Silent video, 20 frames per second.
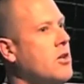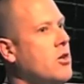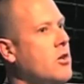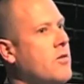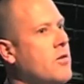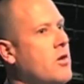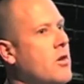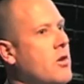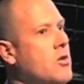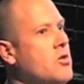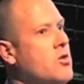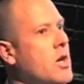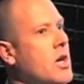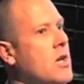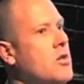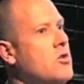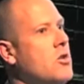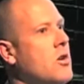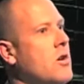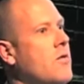you've got to
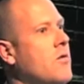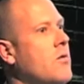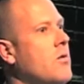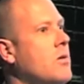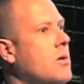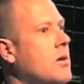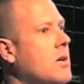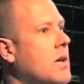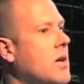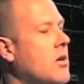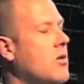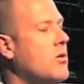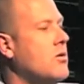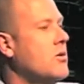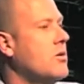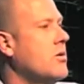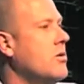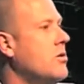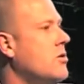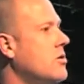change over and get on
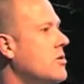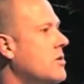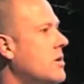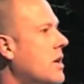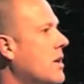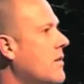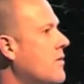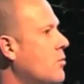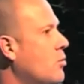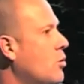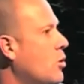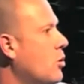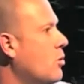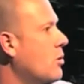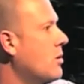to the new staff and work